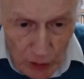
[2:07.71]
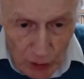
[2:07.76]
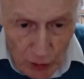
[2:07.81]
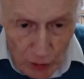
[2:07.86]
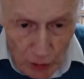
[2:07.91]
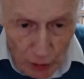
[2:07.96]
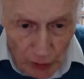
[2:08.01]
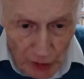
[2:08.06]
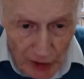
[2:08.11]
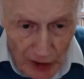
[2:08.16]

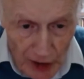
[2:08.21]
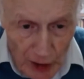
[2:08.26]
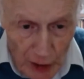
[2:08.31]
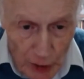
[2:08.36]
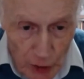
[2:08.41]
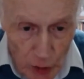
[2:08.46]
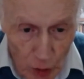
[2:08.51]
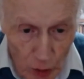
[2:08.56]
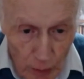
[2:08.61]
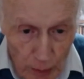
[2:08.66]
got
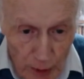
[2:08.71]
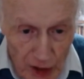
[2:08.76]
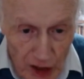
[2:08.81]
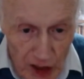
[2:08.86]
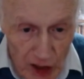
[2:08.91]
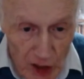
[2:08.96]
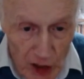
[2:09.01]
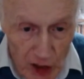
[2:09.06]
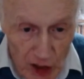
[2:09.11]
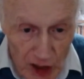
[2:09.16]
a job
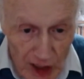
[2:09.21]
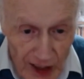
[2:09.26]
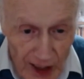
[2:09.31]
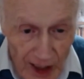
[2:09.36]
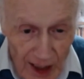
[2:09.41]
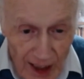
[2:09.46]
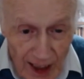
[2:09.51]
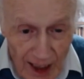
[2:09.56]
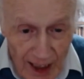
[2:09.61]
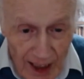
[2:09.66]

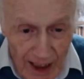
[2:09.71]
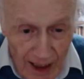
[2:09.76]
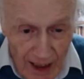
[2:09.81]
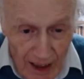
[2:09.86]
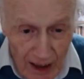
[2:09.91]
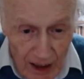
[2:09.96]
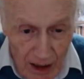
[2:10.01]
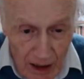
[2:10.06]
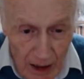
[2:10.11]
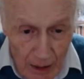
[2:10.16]
teaching
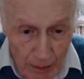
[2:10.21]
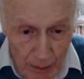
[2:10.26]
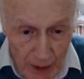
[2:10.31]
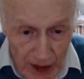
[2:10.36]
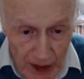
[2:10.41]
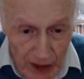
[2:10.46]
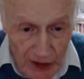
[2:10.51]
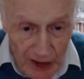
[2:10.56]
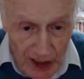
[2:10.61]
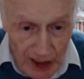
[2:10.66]

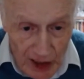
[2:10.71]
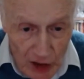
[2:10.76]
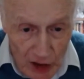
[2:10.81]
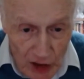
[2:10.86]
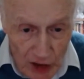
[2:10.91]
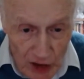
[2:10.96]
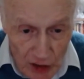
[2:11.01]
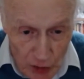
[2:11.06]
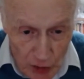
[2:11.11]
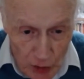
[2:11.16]
in
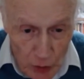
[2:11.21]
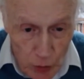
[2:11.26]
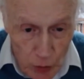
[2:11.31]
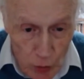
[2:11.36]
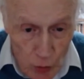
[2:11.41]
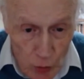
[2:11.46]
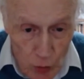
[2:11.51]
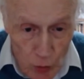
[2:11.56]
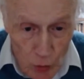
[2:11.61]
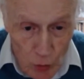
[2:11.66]
a
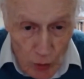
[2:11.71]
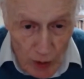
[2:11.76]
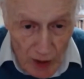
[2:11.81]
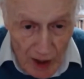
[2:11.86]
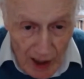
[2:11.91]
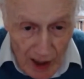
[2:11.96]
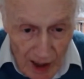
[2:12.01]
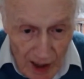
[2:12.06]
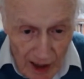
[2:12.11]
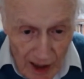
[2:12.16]
school
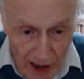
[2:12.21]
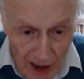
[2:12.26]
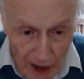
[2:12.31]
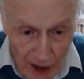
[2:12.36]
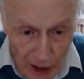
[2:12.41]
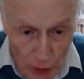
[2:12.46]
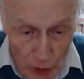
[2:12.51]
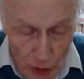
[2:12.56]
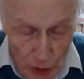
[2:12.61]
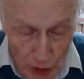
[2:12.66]

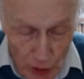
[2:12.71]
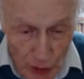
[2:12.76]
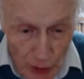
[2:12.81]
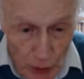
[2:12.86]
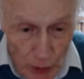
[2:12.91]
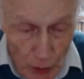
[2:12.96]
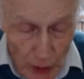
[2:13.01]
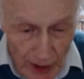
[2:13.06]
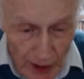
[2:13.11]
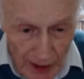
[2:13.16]
close
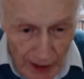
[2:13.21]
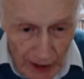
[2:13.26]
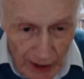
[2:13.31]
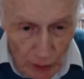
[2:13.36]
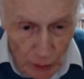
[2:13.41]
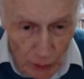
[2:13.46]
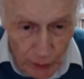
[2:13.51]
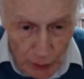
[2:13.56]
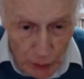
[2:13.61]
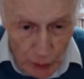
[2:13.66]
to
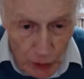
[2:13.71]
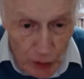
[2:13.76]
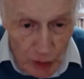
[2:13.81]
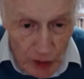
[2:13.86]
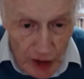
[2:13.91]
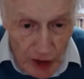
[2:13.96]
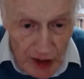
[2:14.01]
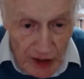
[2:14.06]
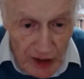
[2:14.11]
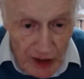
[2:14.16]
Englefield
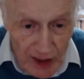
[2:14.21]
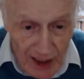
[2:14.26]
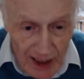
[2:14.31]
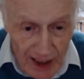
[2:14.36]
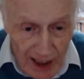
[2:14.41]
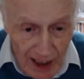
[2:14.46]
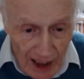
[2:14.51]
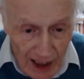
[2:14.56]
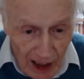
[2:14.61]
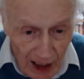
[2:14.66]
Green.
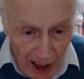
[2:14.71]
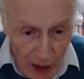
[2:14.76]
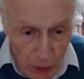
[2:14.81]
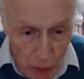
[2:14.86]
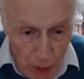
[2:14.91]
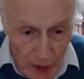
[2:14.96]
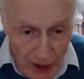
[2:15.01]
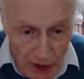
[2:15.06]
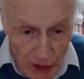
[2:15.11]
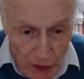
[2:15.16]
I
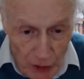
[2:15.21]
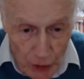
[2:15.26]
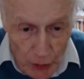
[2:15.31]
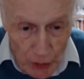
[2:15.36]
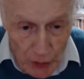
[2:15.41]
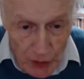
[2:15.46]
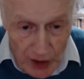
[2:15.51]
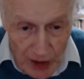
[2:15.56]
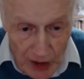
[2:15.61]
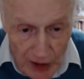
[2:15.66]
went
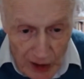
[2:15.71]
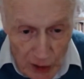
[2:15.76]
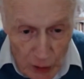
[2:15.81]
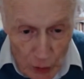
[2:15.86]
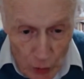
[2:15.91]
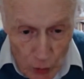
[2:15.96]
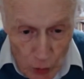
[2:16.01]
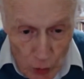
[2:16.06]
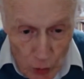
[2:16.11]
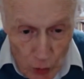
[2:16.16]
to the
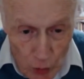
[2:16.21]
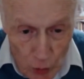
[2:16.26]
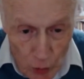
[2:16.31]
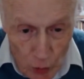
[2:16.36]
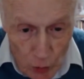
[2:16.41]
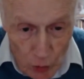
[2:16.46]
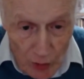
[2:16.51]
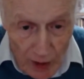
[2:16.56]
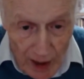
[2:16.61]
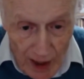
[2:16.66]

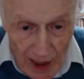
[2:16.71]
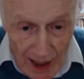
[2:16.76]
local